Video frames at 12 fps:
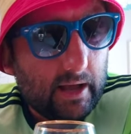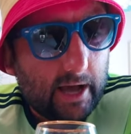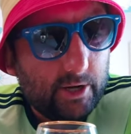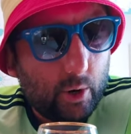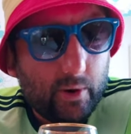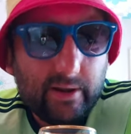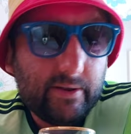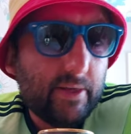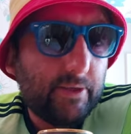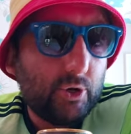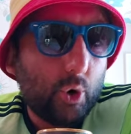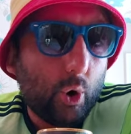I know
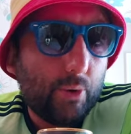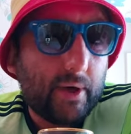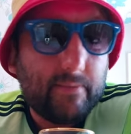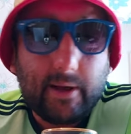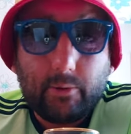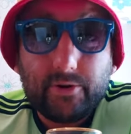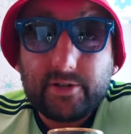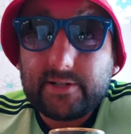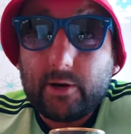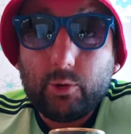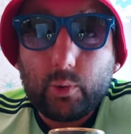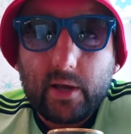in the north, I'm down in the
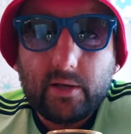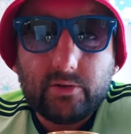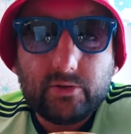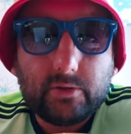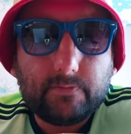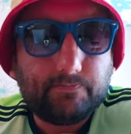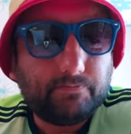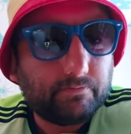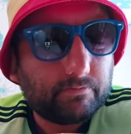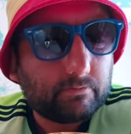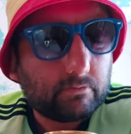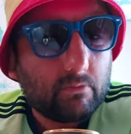South Wales,
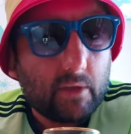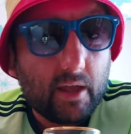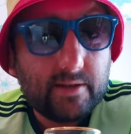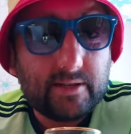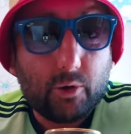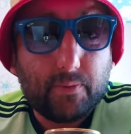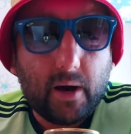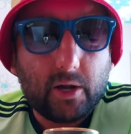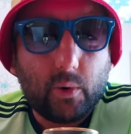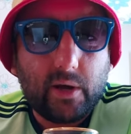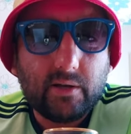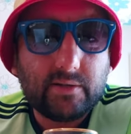south part
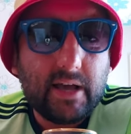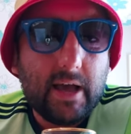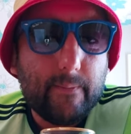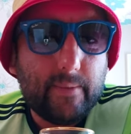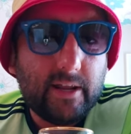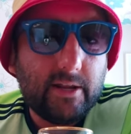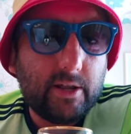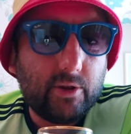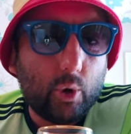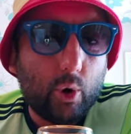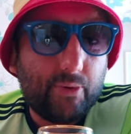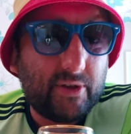of Wales, but in the
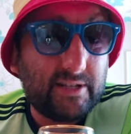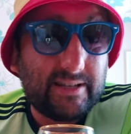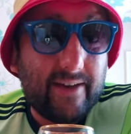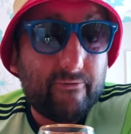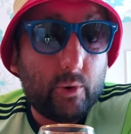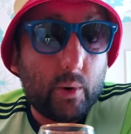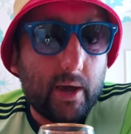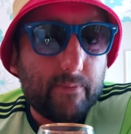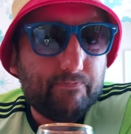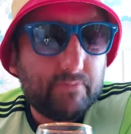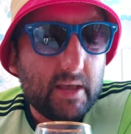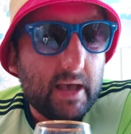north, this is everywhere.
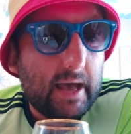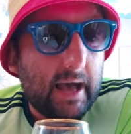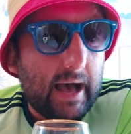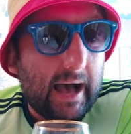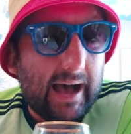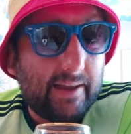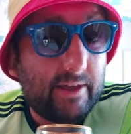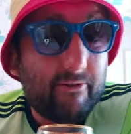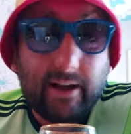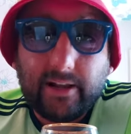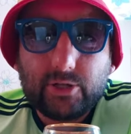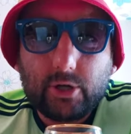And they
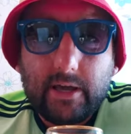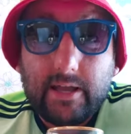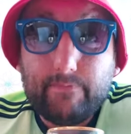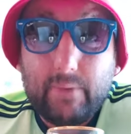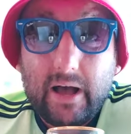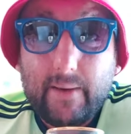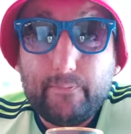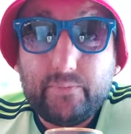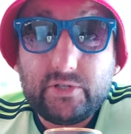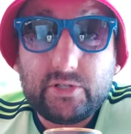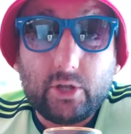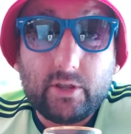reckon it's not in
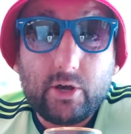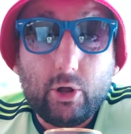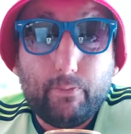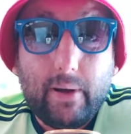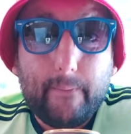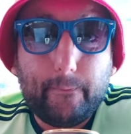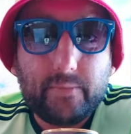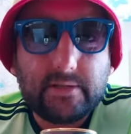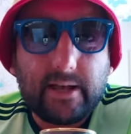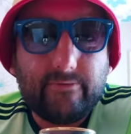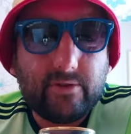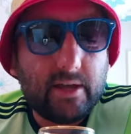pubs, on the old pumps,
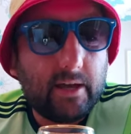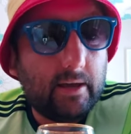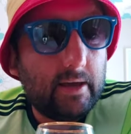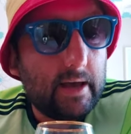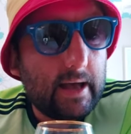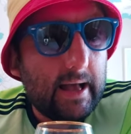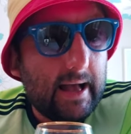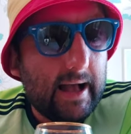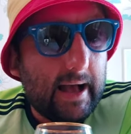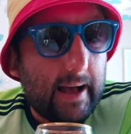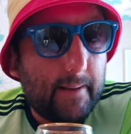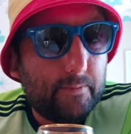everything.
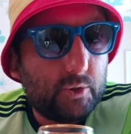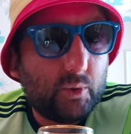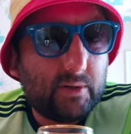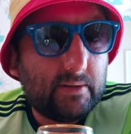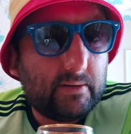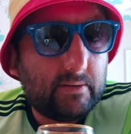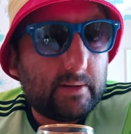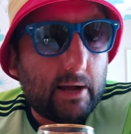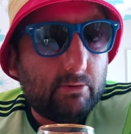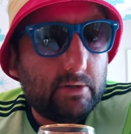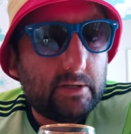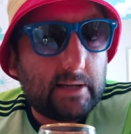So
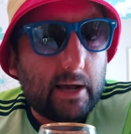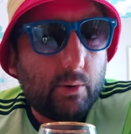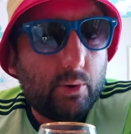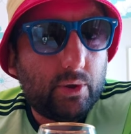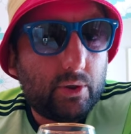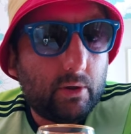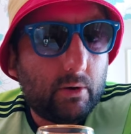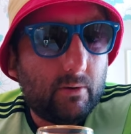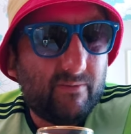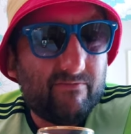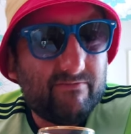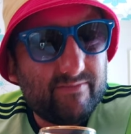down south,
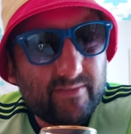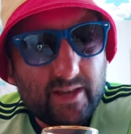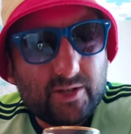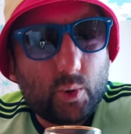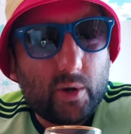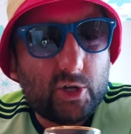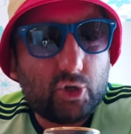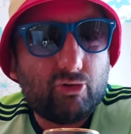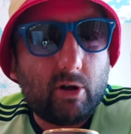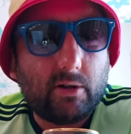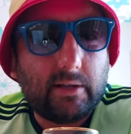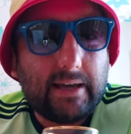it's quite a
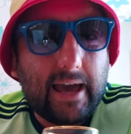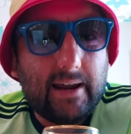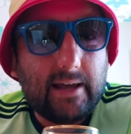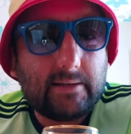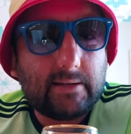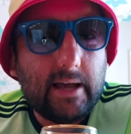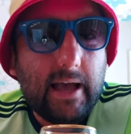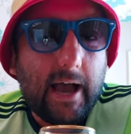struggle to get it.